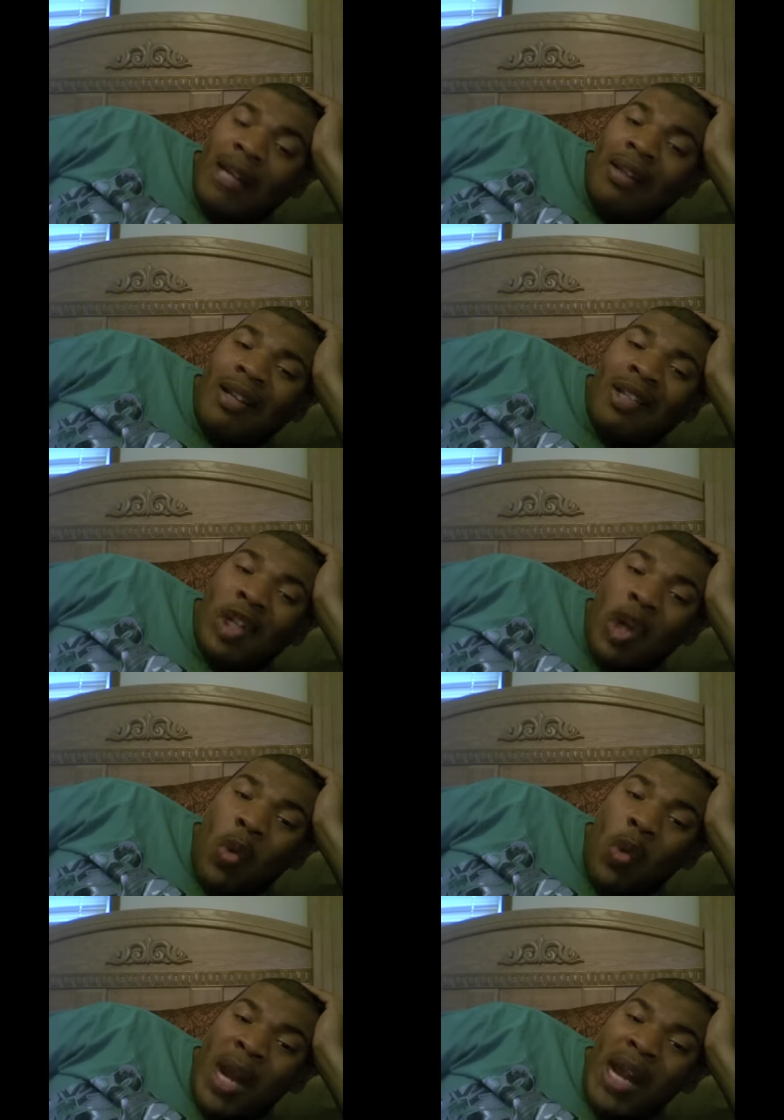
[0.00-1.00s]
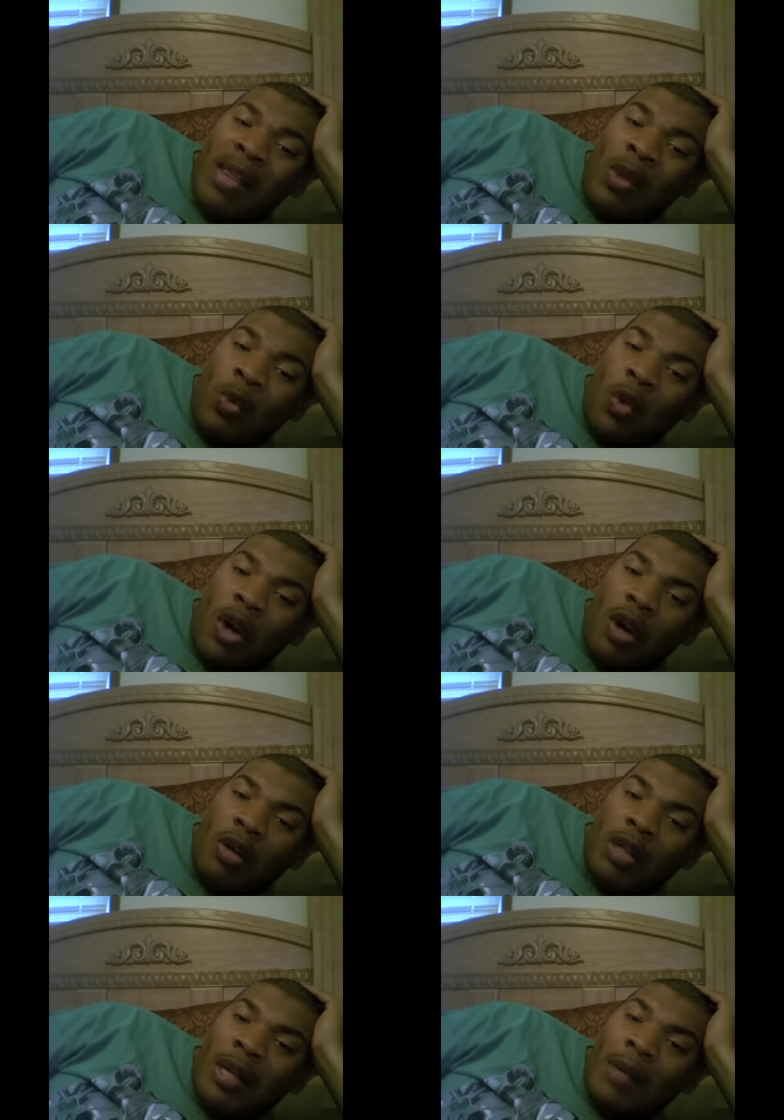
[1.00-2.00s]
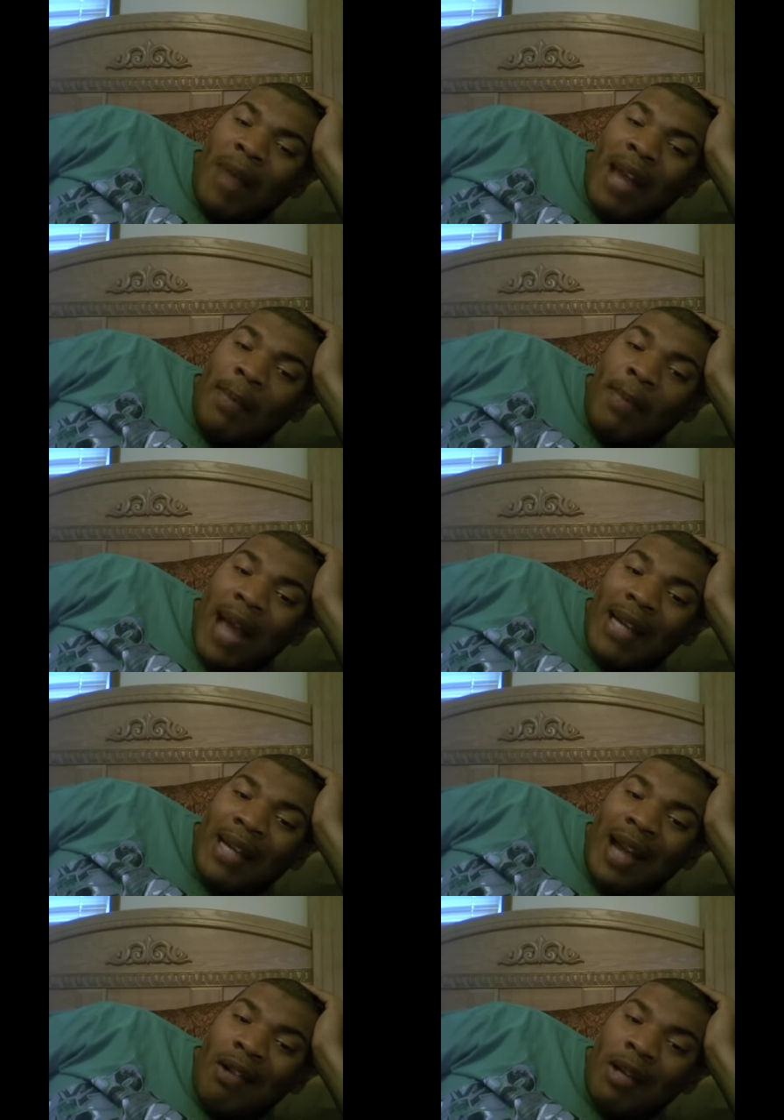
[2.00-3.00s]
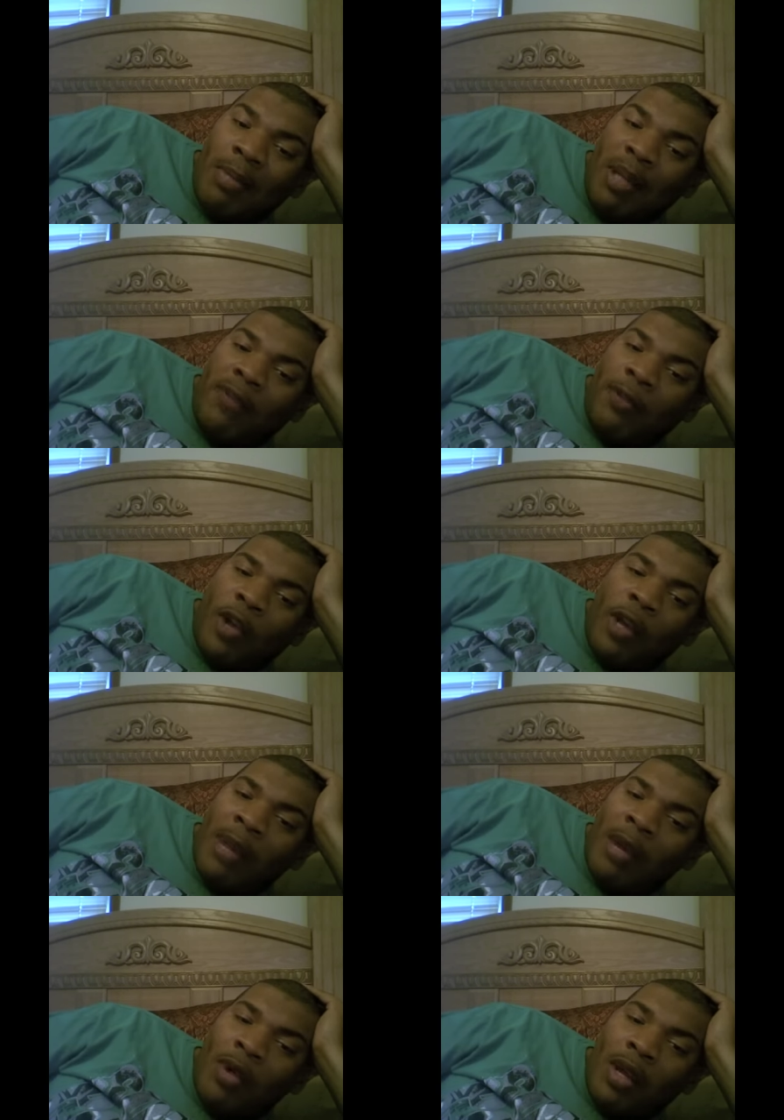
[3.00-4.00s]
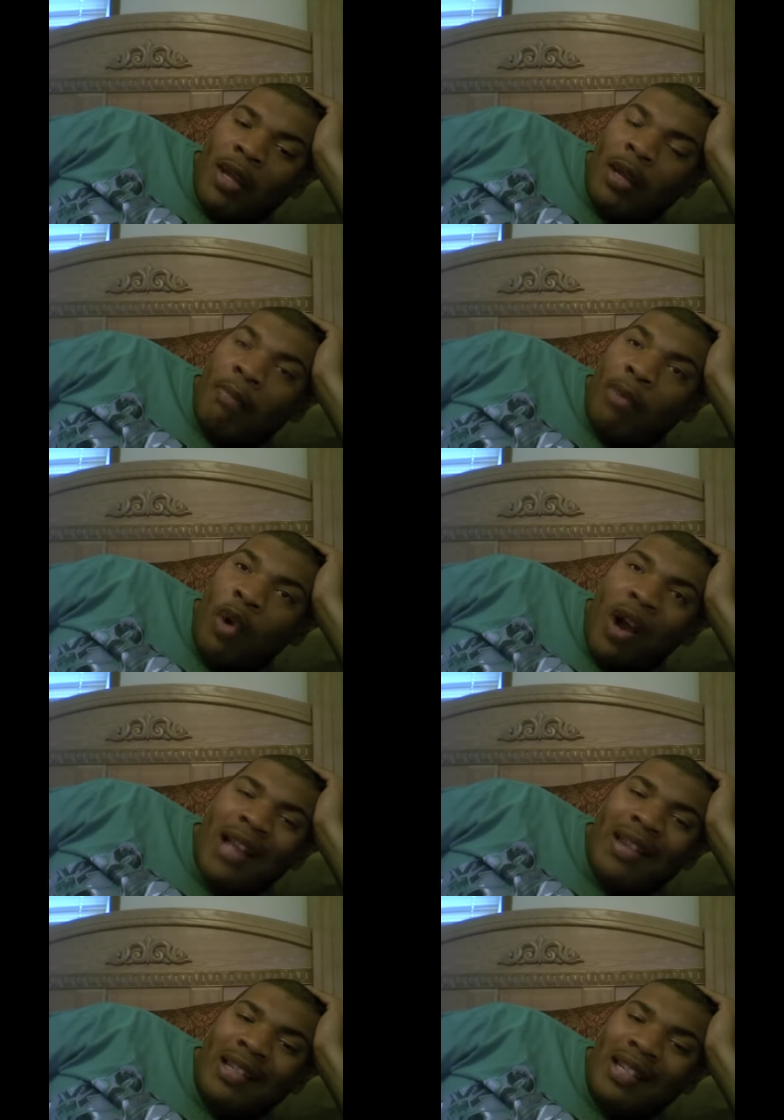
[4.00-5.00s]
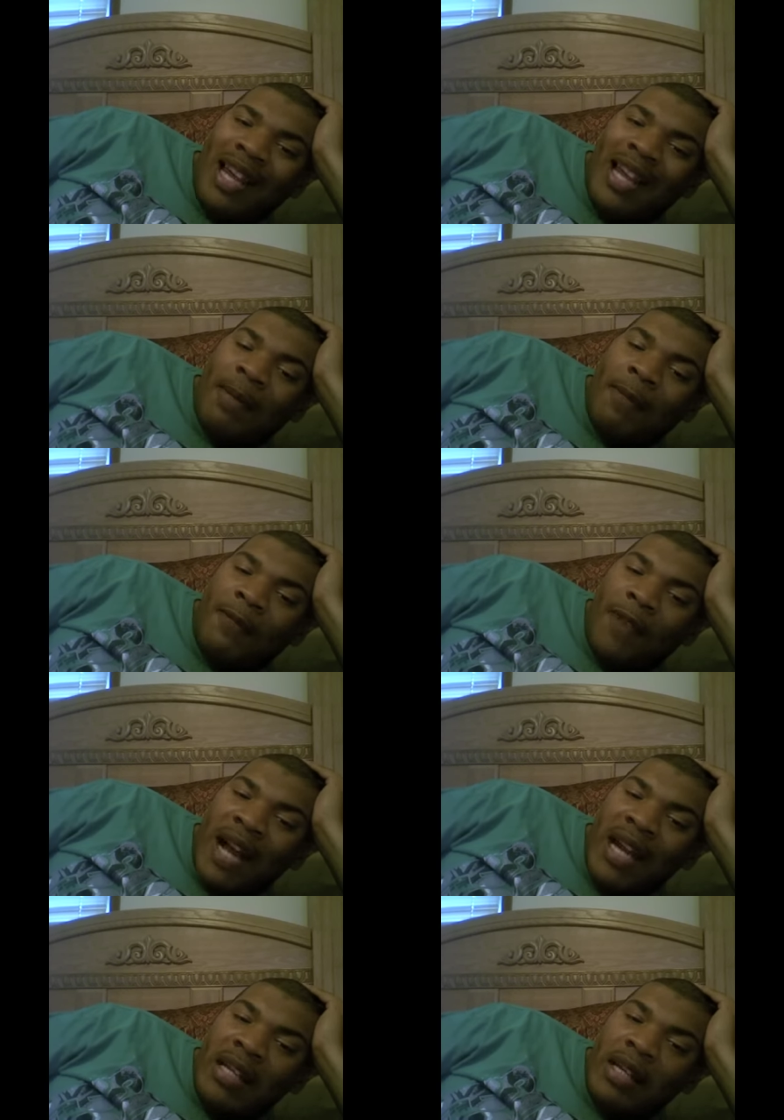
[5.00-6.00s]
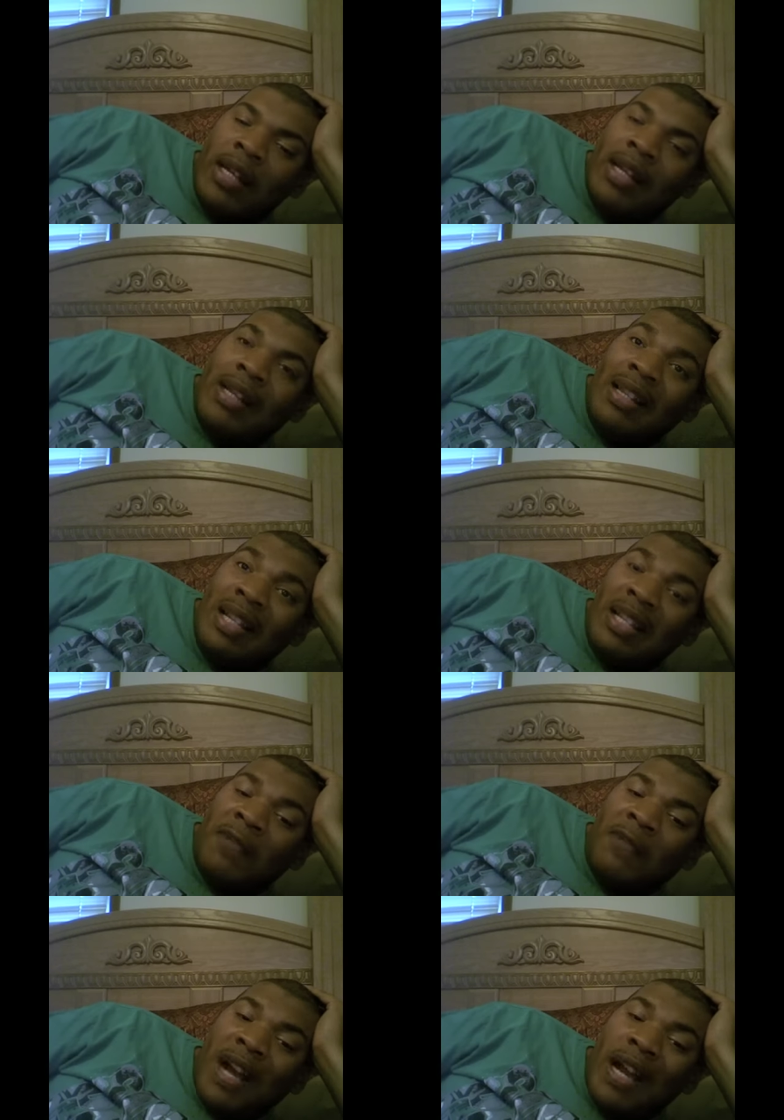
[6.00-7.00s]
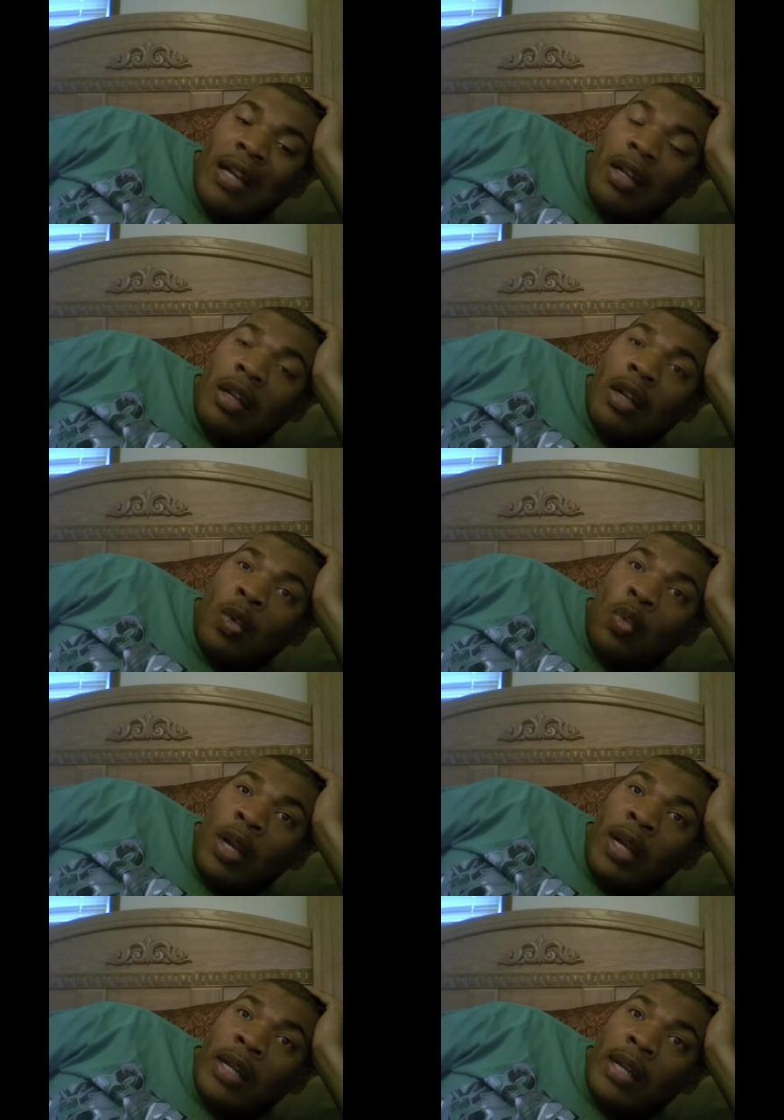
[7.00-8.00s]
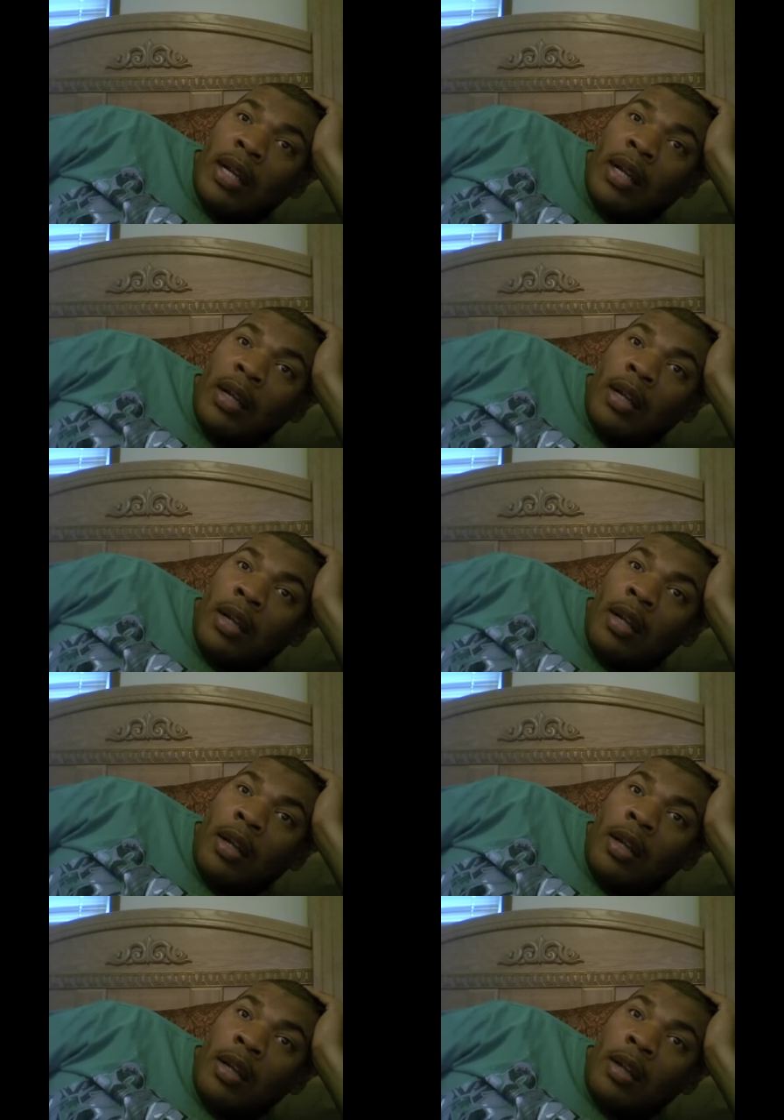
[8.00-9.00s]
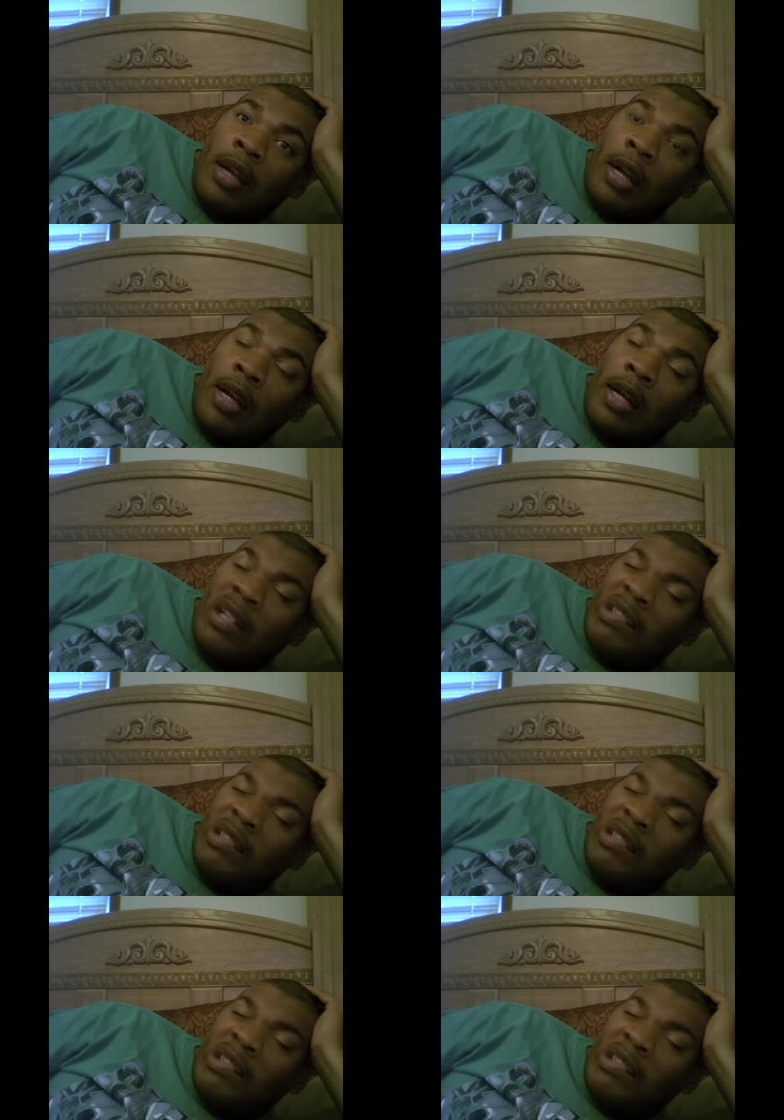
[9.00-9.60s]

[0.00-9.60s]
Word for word: There's no way in the world Manny Pacquiao can beat Floyd Mayweather. The more I look at him fight, this fight with uh